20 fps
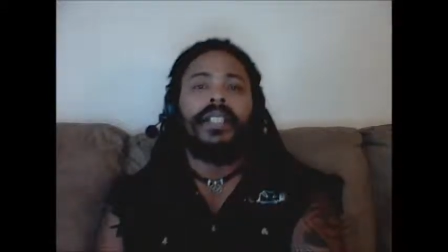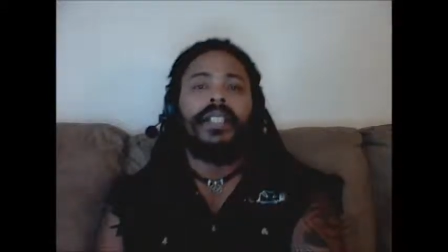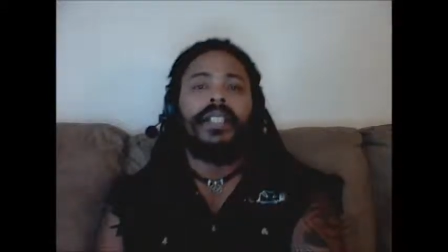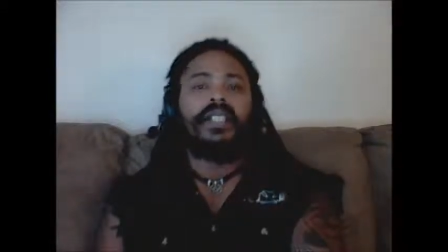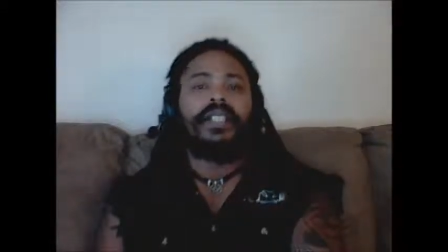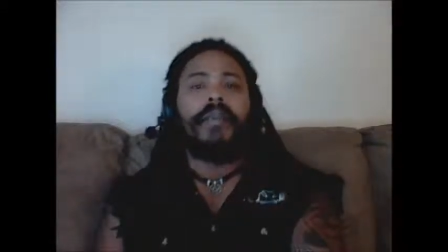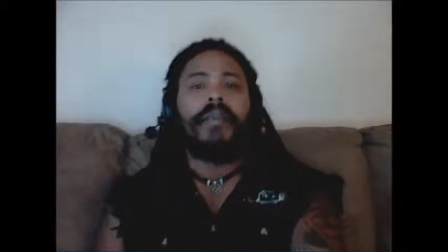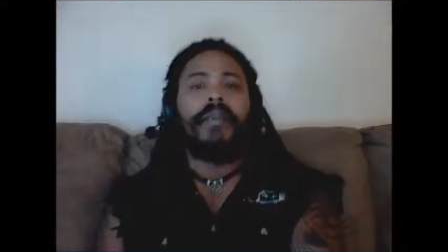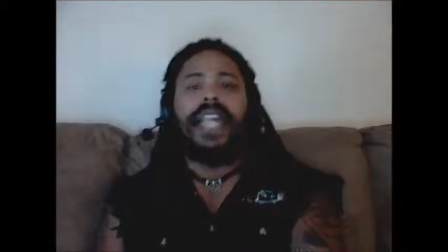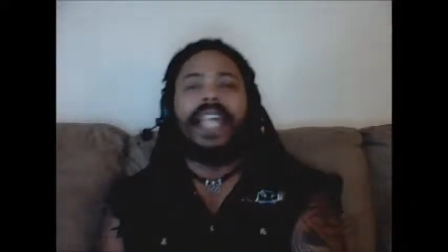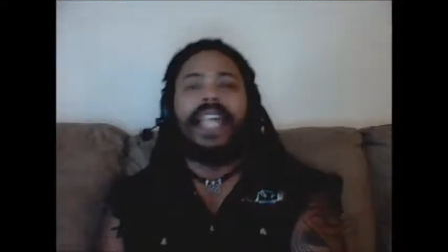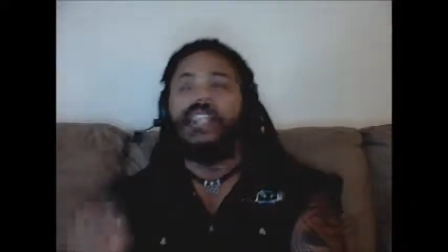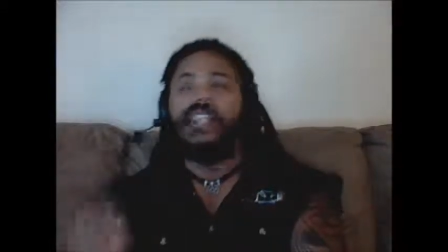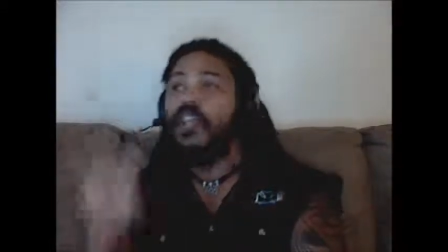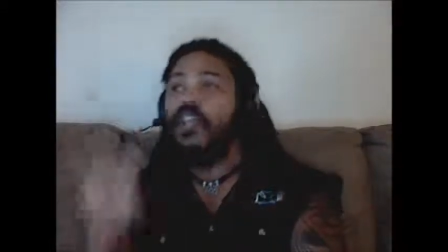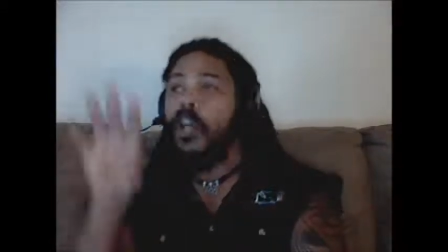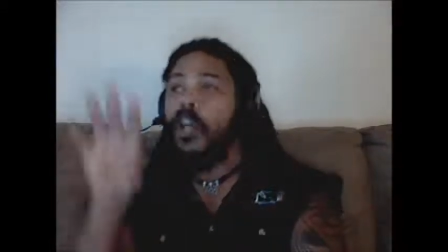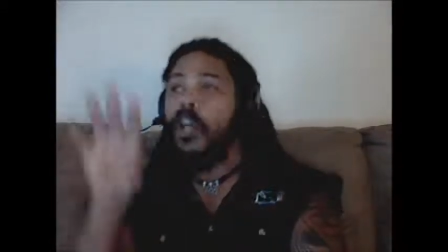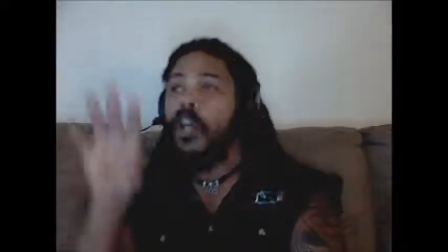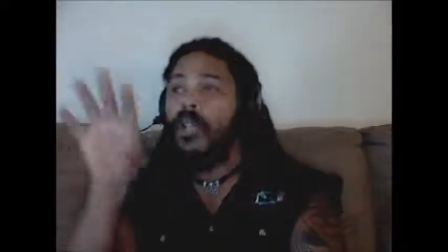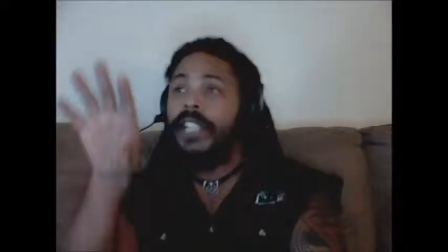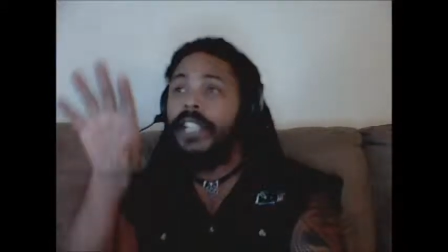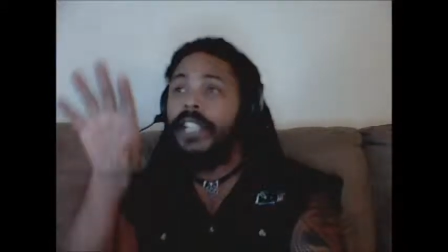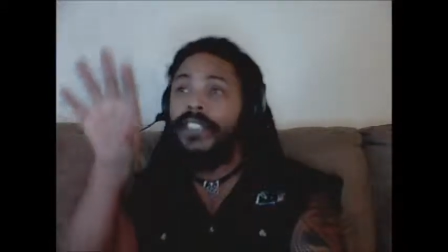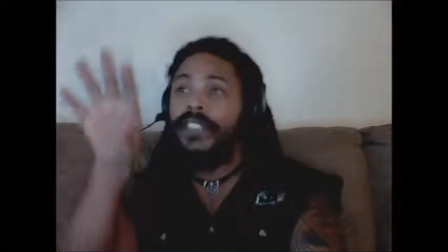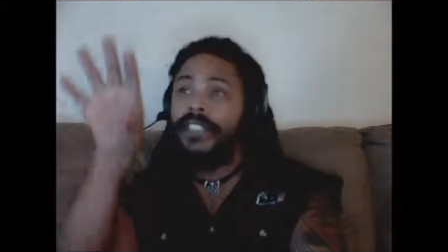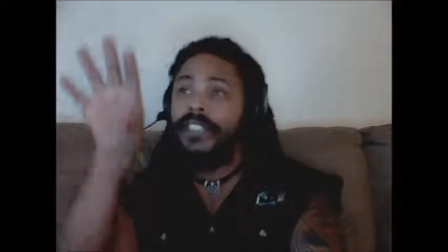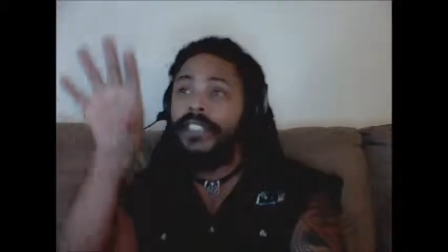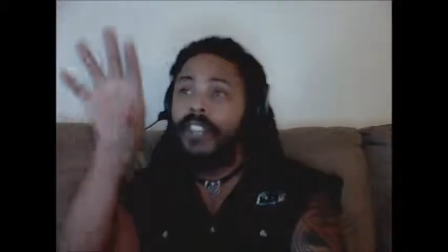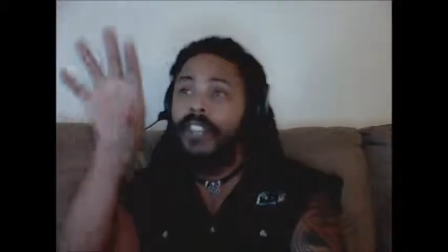The sabbatical goat
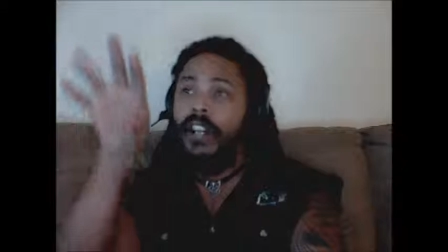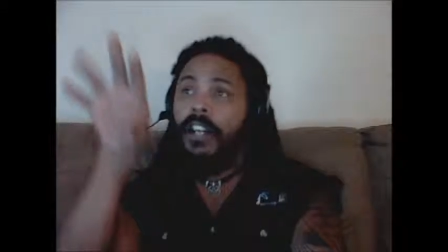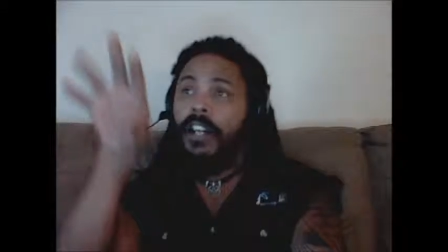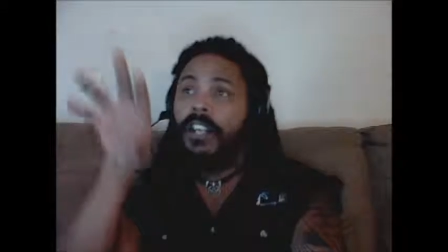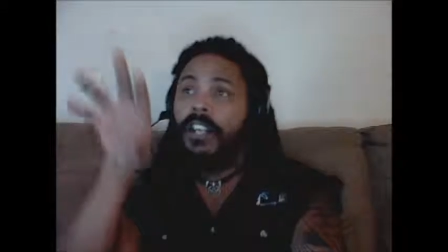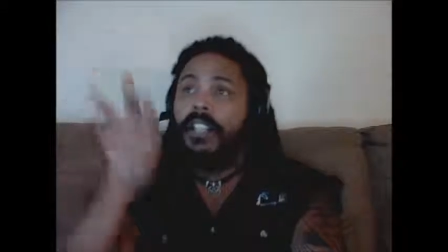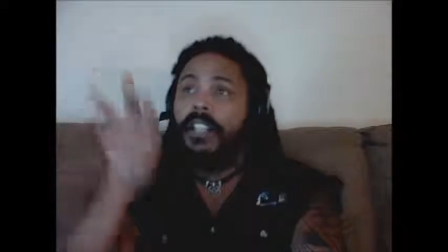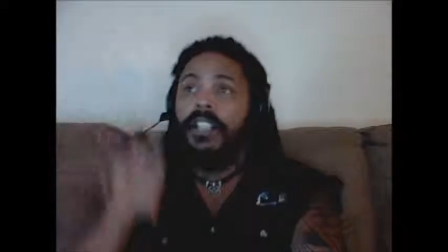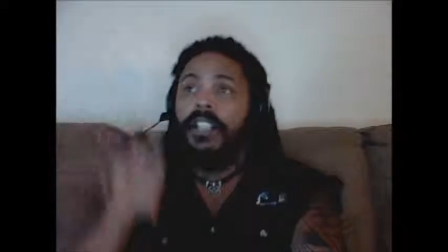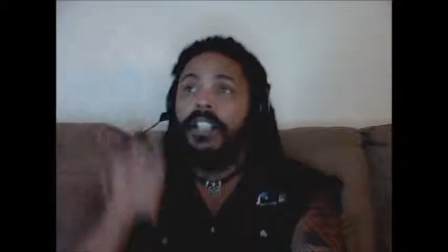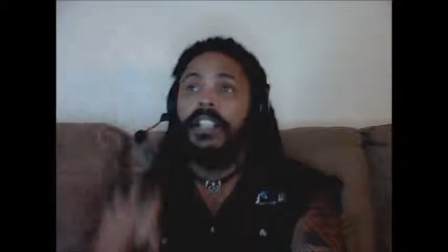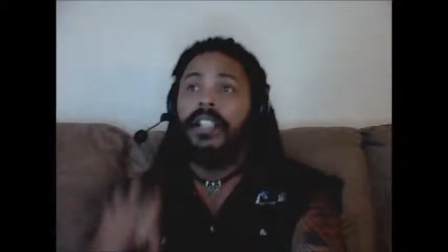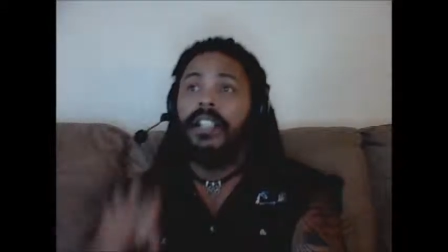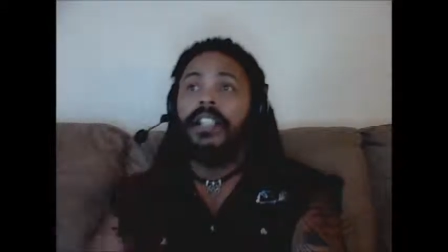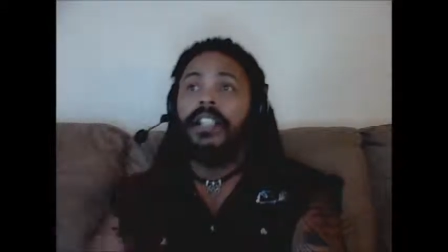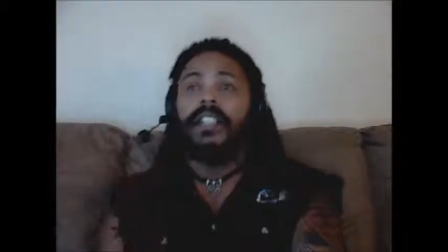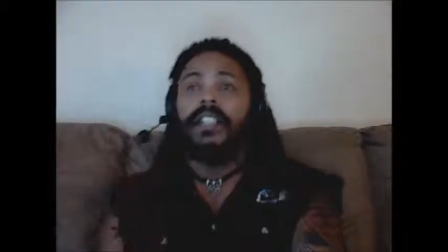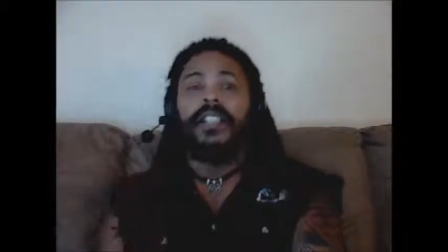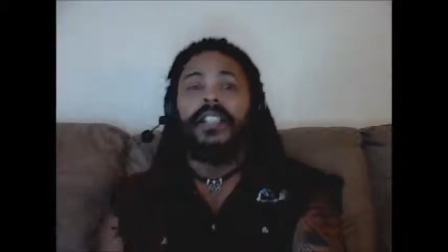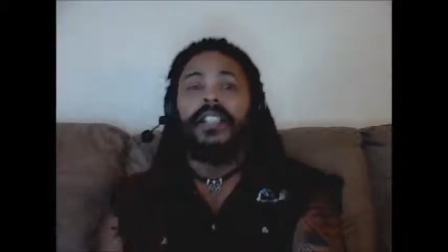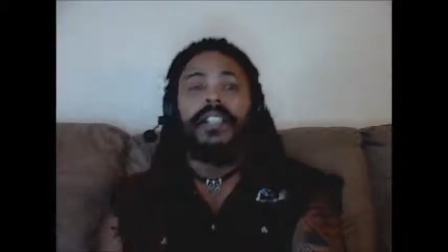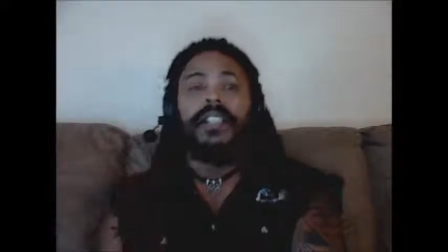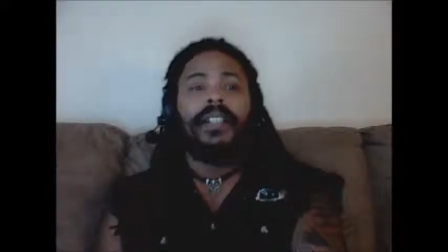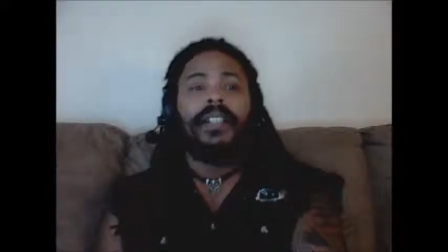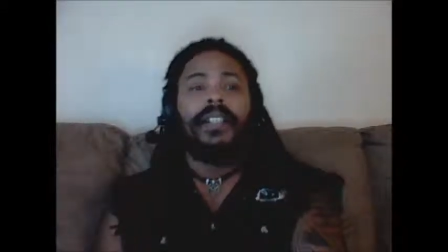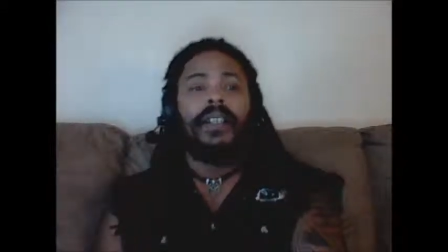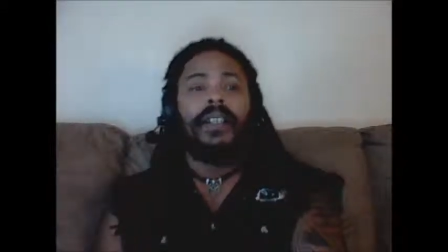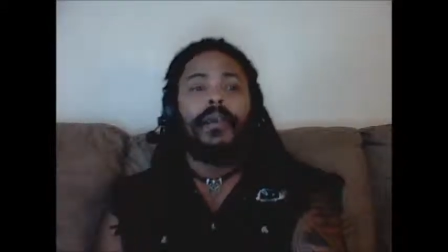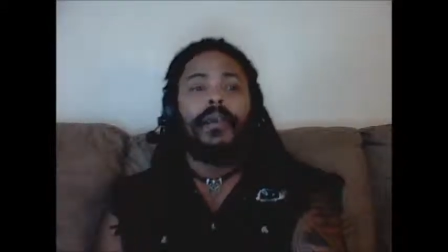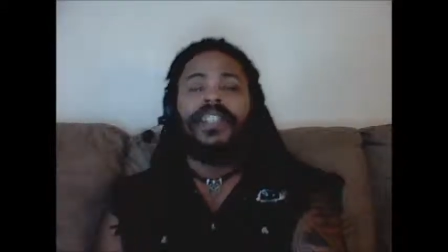and the star
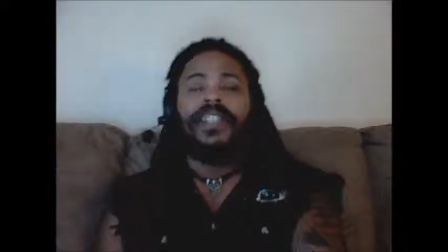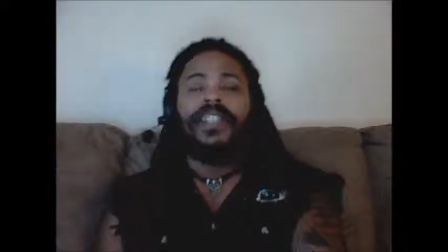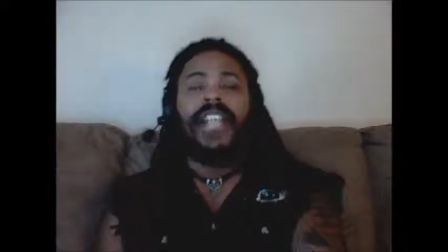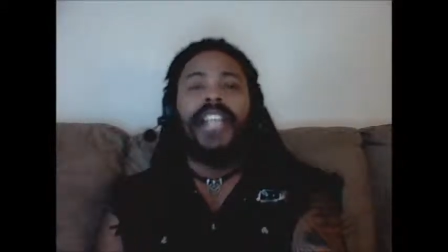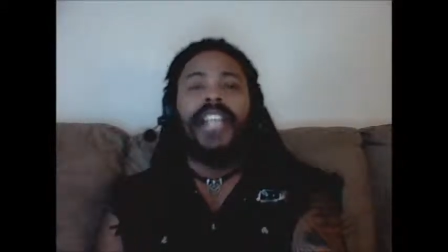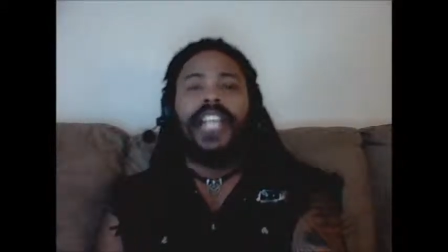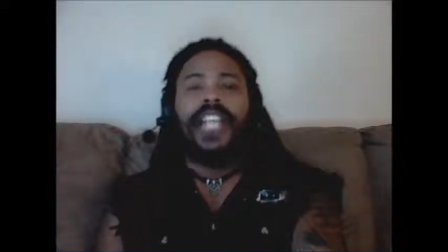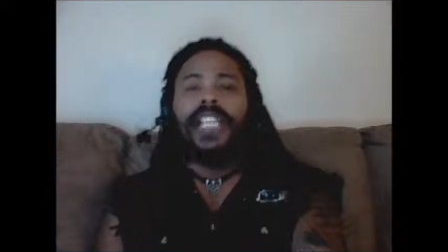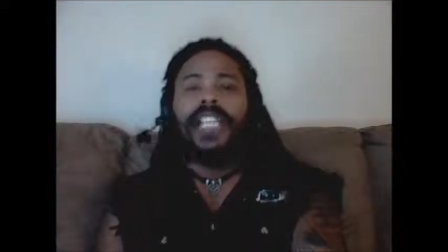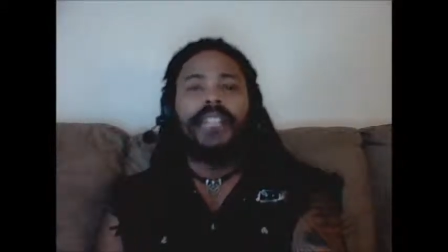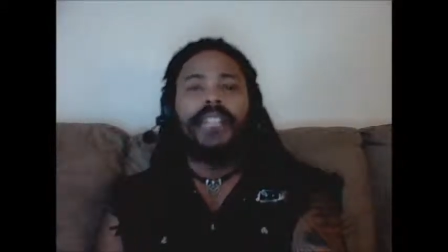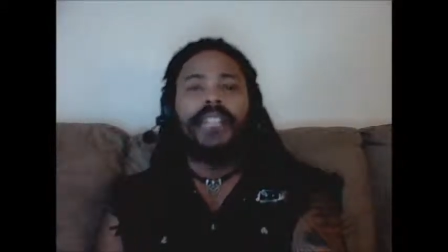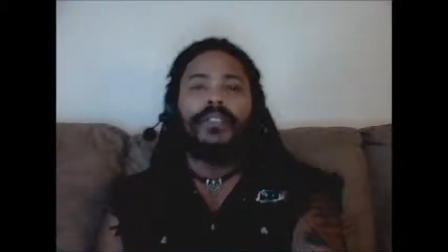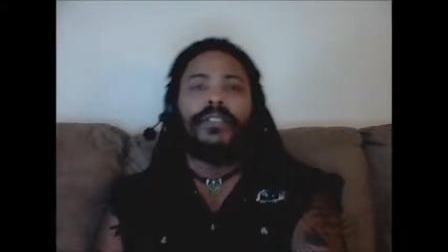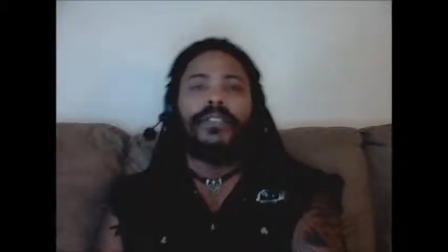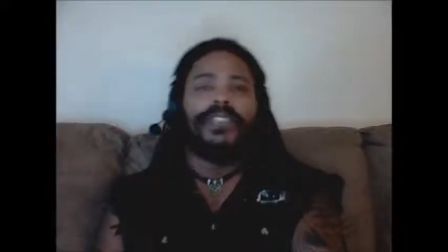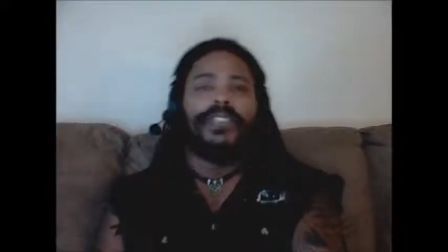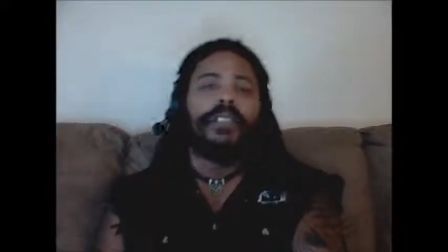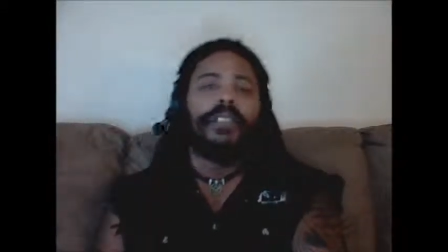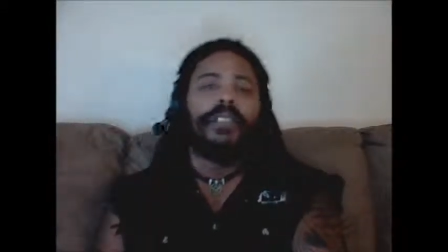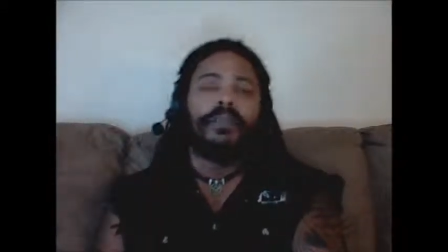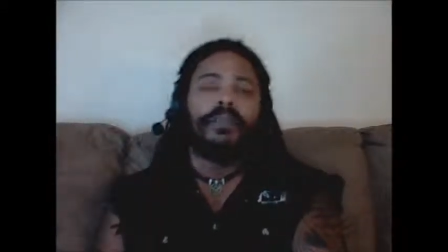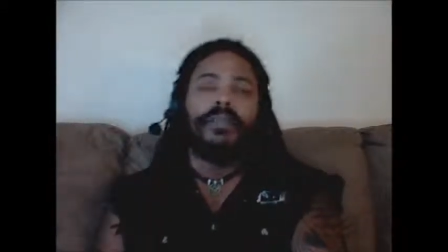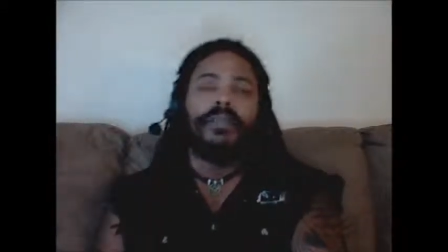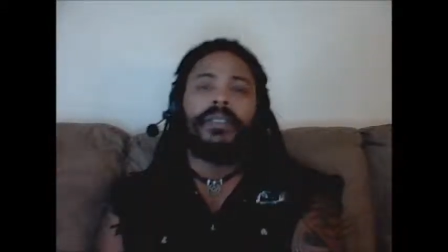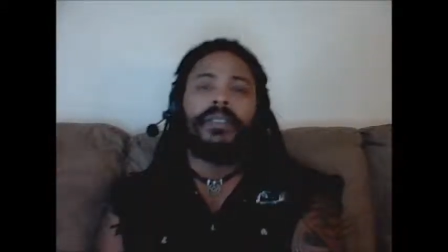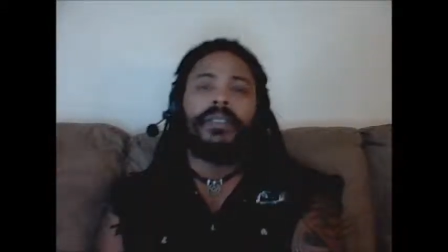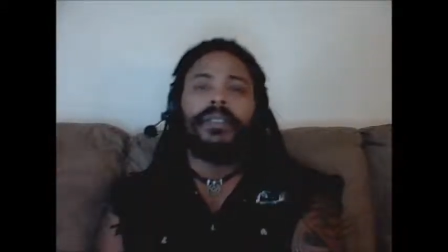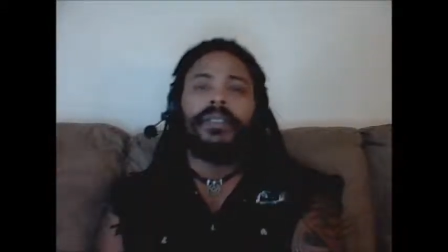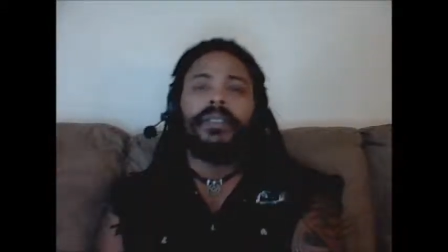was not an evil
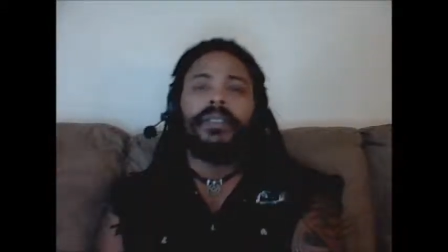symbol,